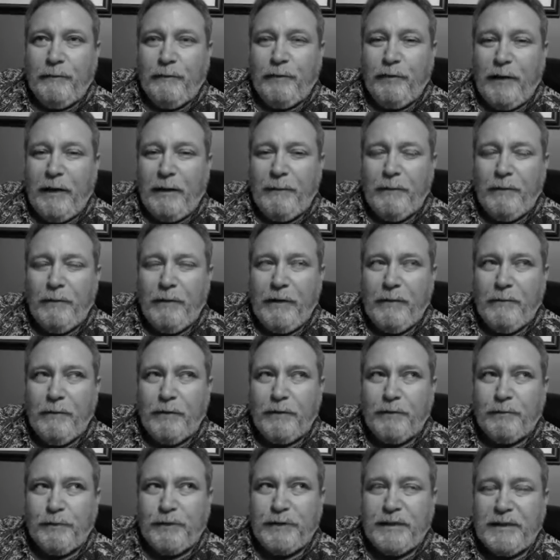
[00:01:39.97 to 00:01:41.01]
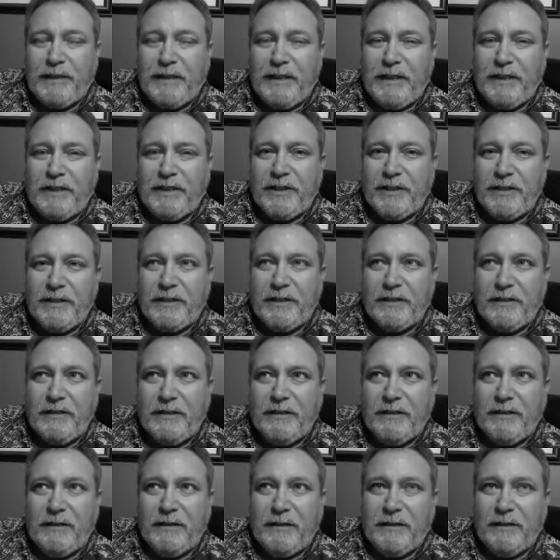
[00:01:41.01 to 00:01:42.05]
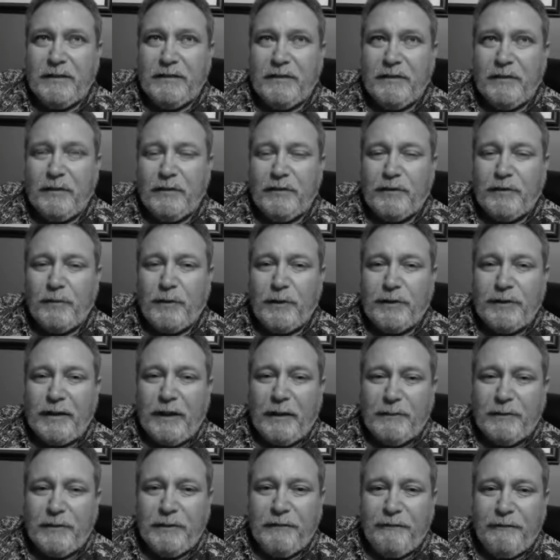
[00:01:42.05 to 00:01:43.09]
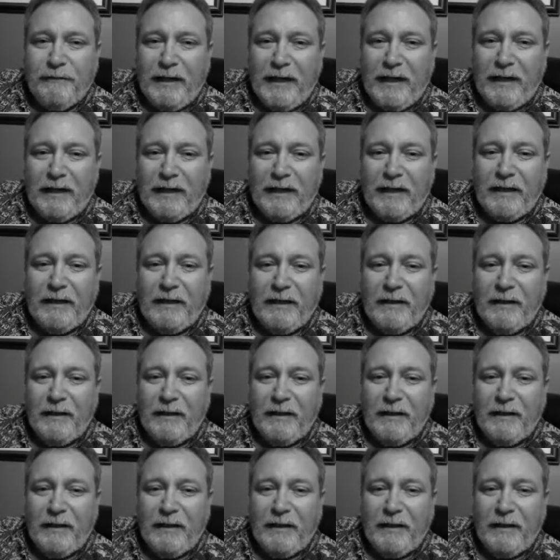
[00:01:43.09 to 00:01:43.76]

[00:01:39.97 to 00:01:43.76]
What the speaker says: probably one of the most prestigious social work jobs in the Valley,